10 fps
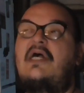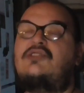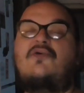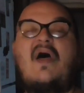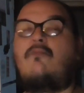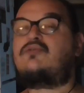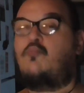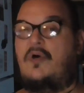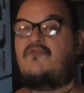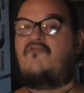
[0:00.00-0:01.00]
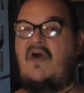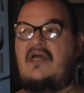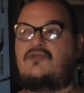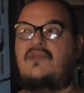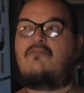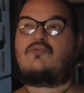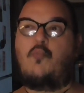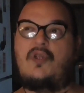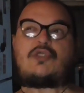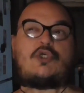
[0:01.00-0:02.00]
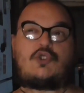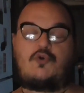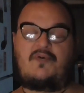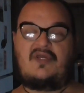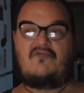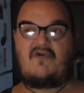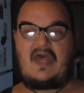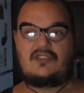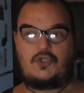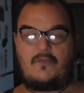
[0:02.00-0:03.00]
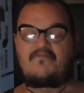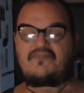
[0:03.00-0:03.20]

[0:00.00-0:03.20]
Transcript: So that was one factor, that was one contributing factor.